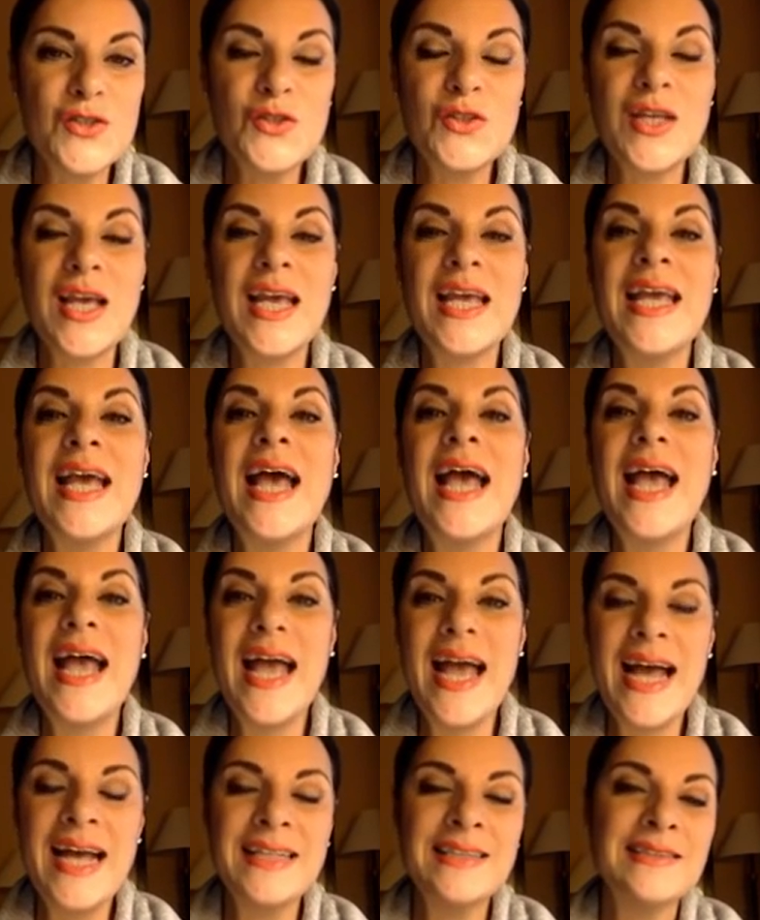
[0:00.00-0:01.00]
today
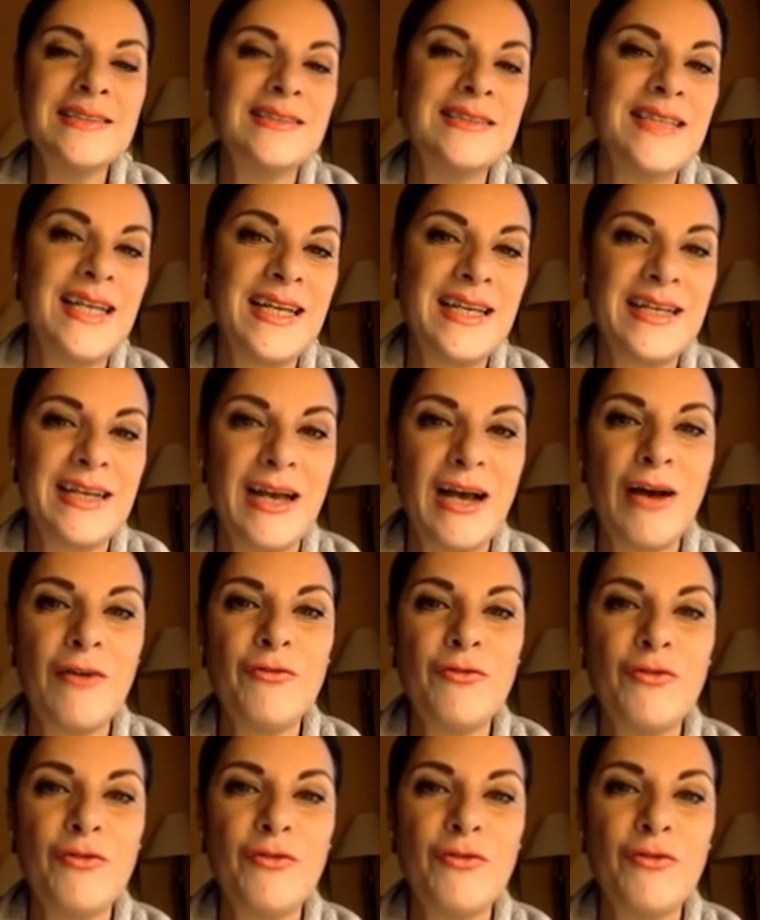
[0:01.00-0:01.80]
and take a